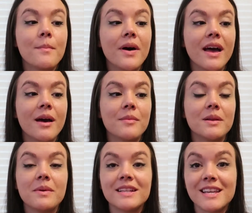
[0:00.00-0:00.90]
but I'm
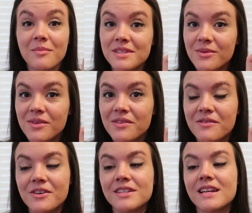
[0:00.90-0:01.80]
gonna be attempting one for
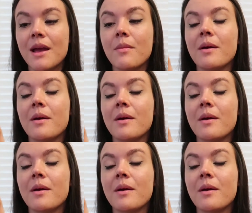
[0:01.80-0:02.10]
the first time.